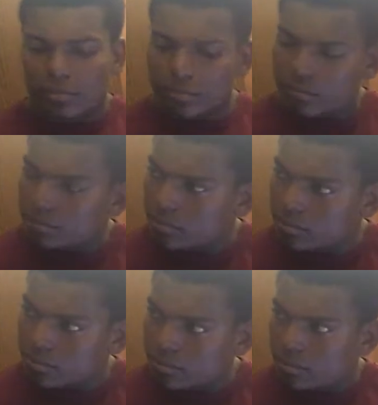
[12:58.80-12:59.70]

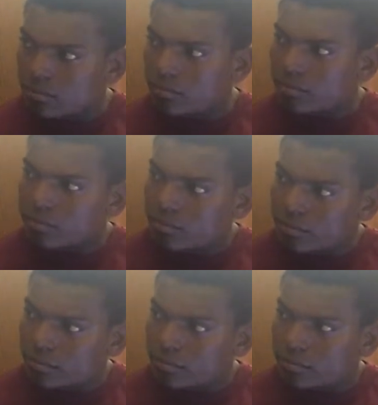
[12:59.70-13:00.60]

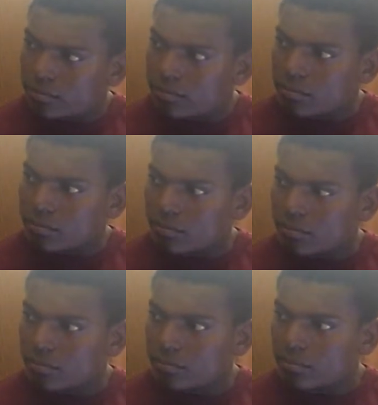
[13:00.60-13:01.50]

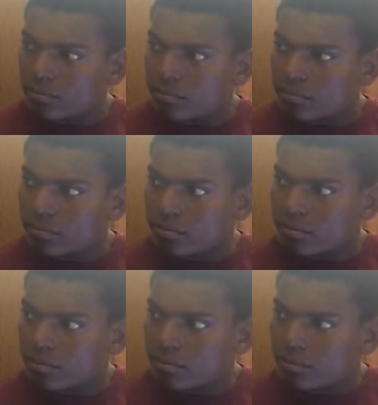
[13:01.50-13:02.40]

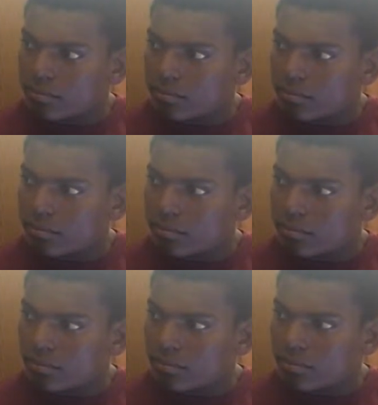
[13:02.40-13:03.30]

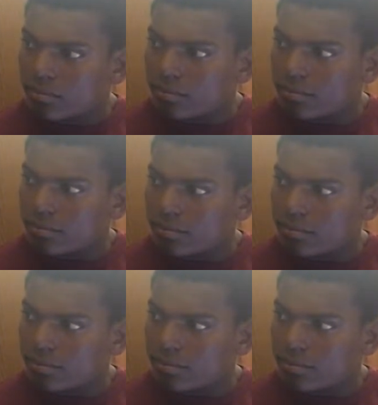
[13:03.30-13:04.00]
This person isn't speaking.